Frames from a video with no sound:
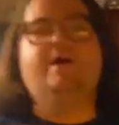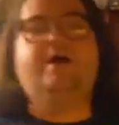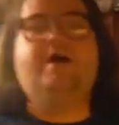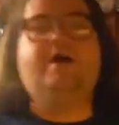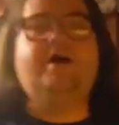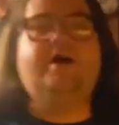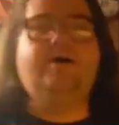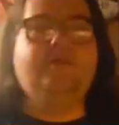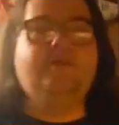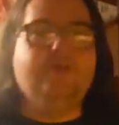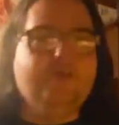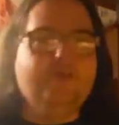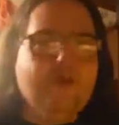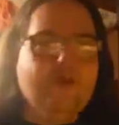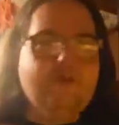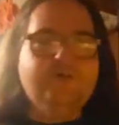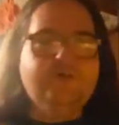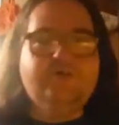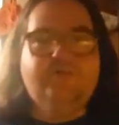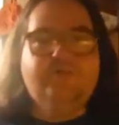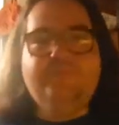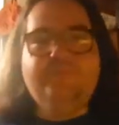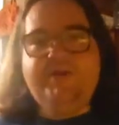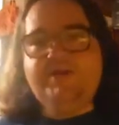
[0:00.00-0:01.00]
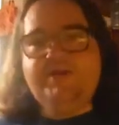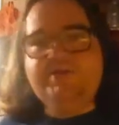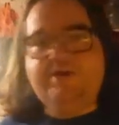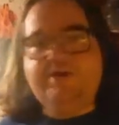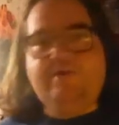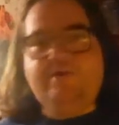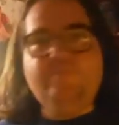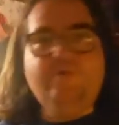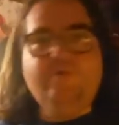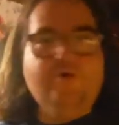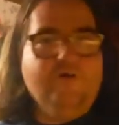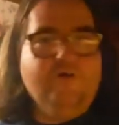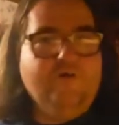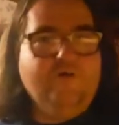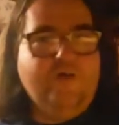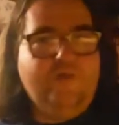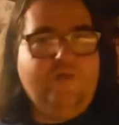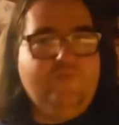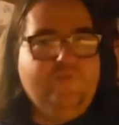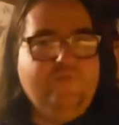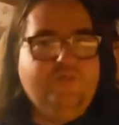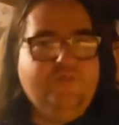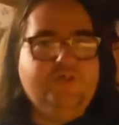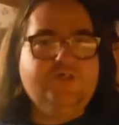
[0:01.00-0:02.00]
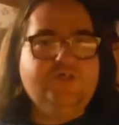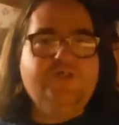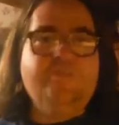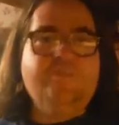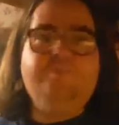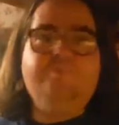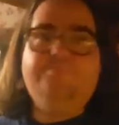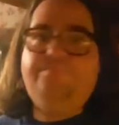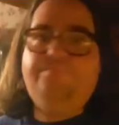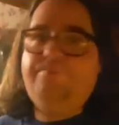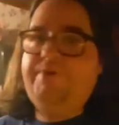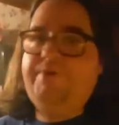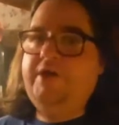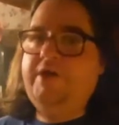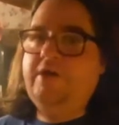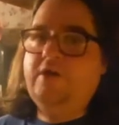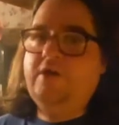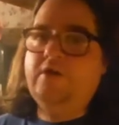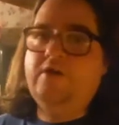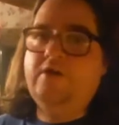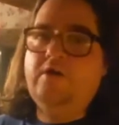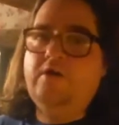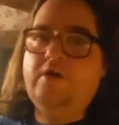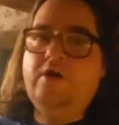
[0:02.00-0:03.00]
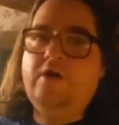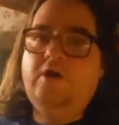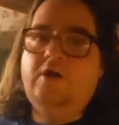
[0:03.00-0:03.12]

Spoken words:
You go into a PSR program, which is a peer